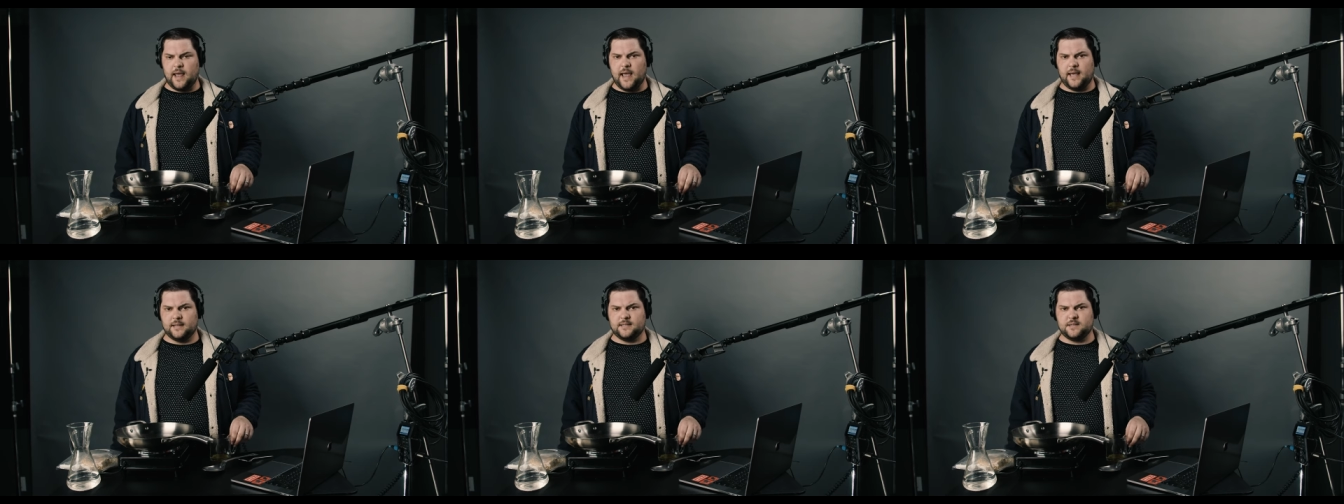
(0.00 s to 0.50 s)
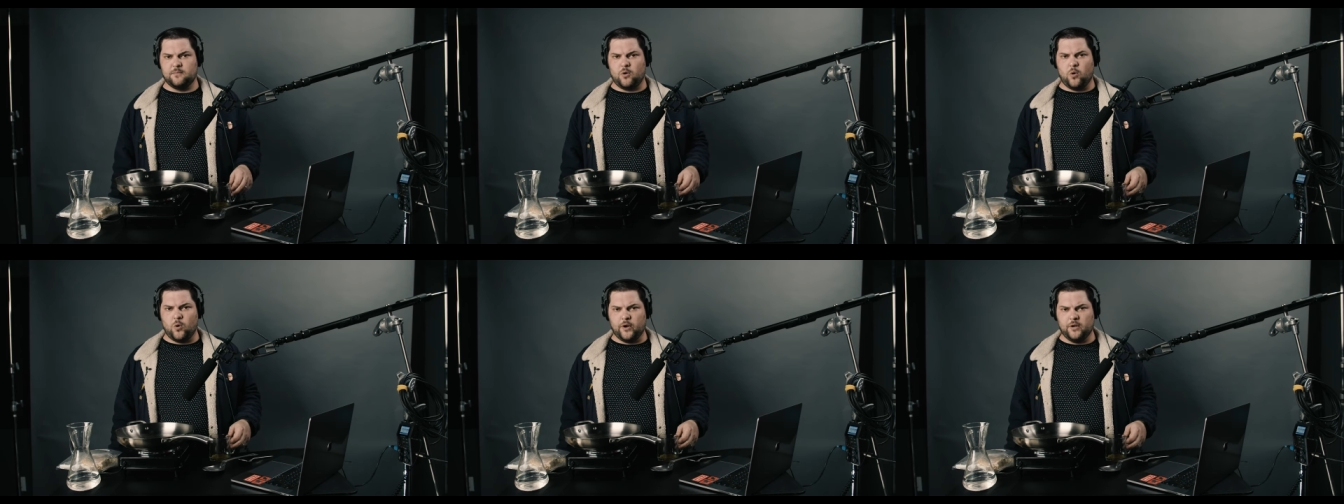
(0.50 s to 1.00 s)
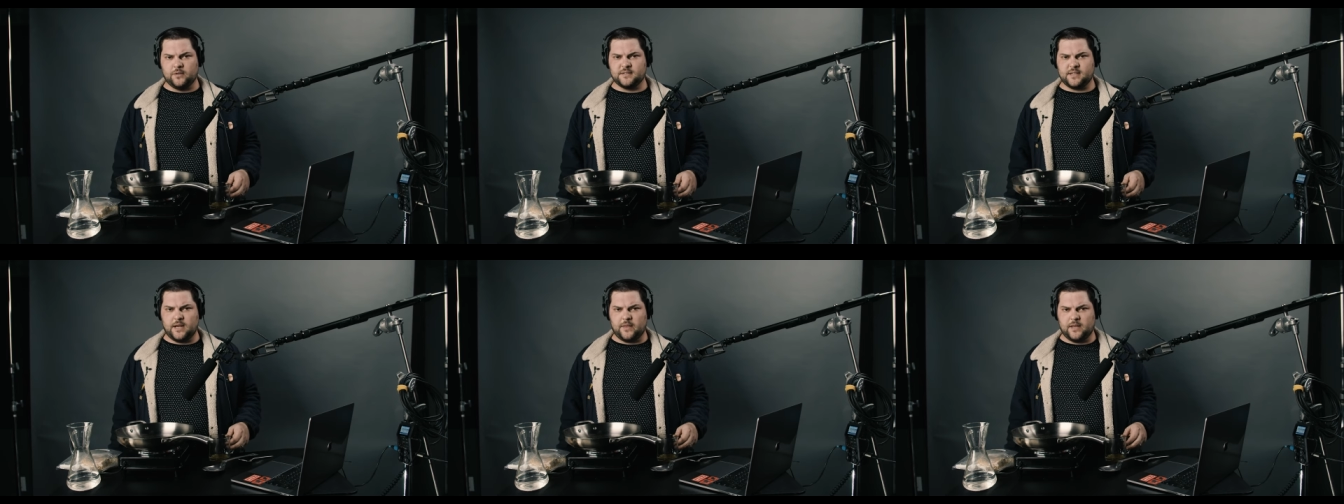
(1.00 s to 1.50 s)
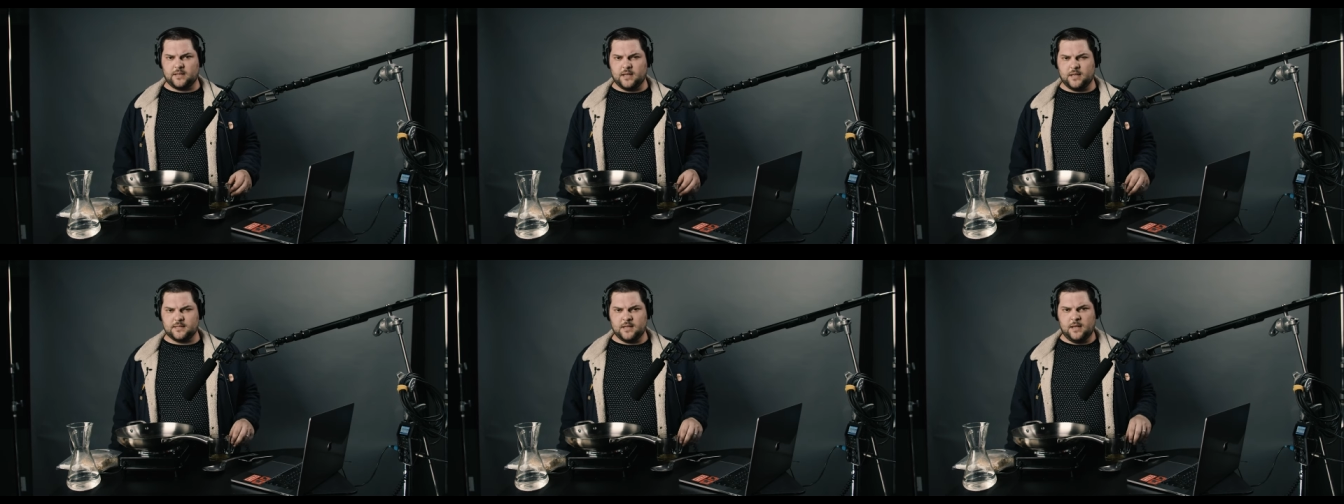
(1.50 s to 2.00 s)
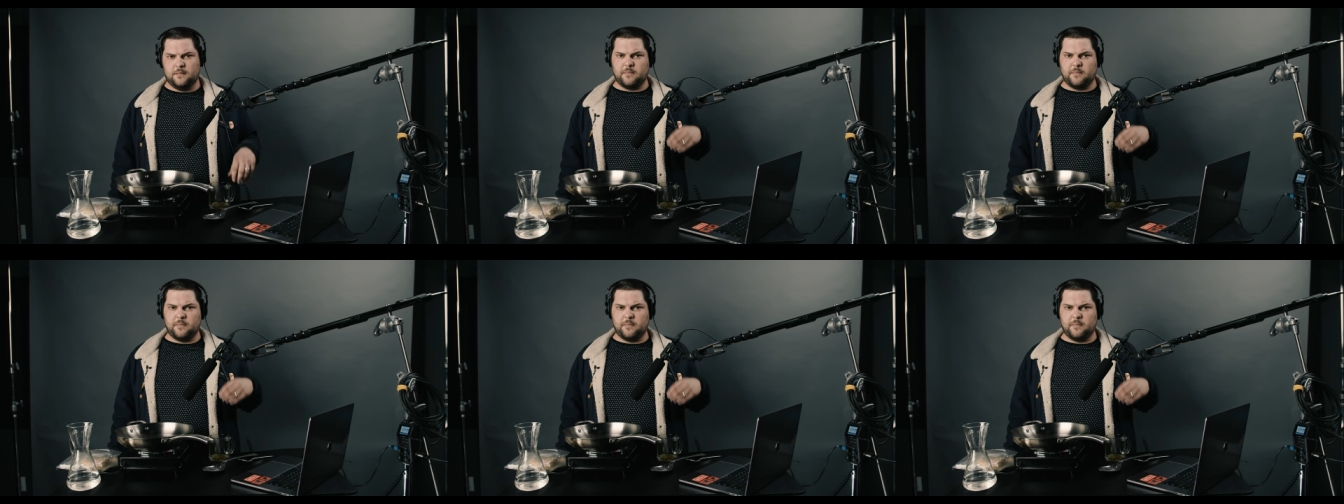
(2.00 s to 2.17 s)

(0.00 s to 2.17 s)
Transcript: add some oil, see how that does.